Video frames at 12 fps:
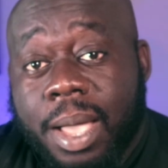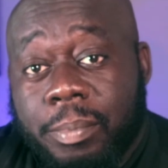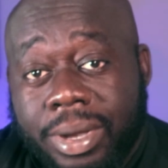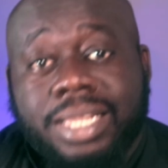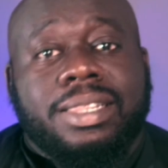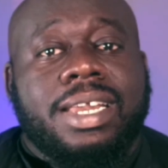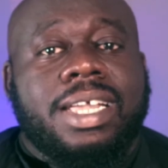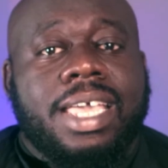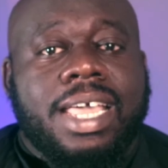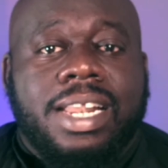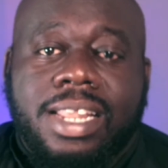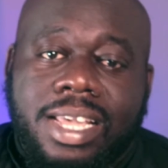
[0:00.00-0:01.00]
But then
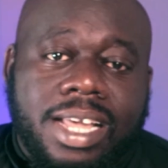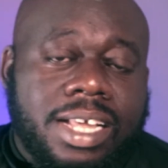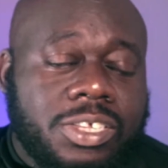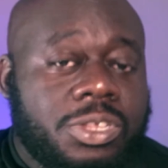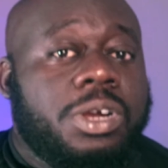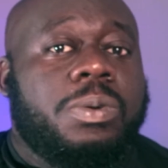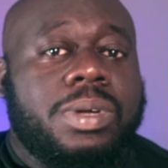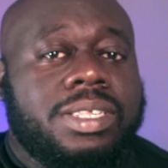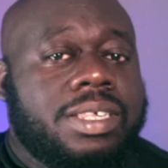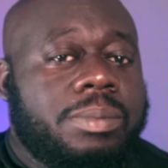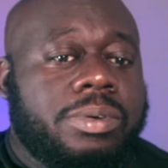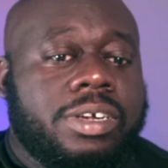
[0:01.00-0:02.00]
again, Studio One
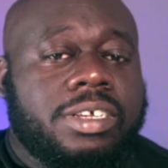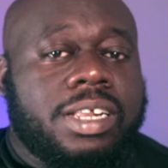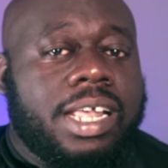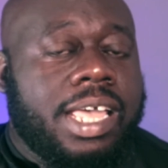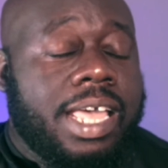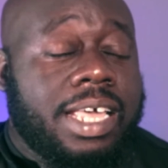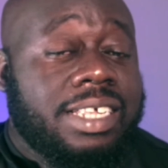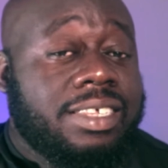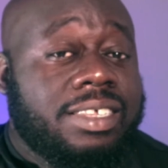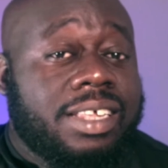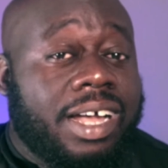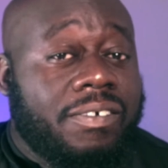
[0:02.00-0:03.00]
separation
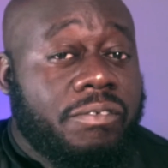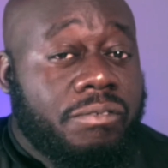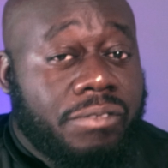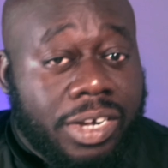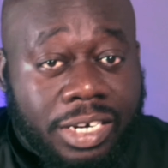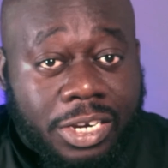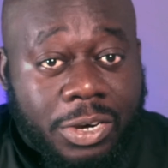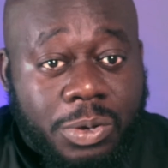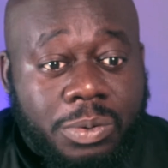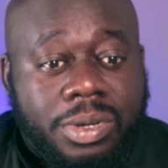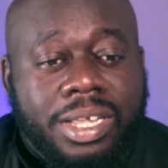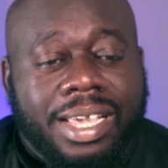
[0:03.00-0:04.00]
is fairly
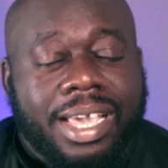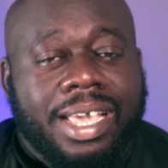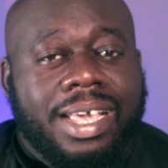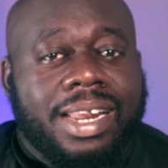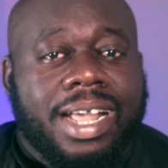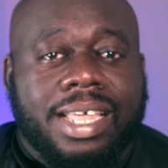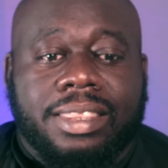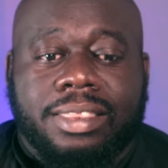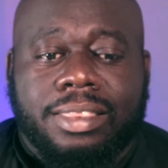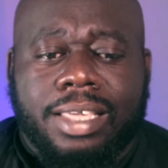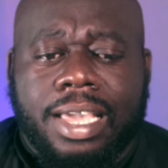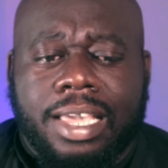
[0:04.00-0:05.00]
new, and I
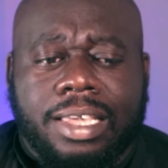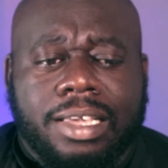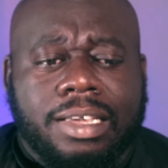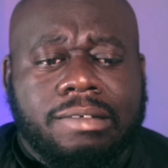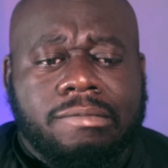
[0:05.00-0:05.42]
think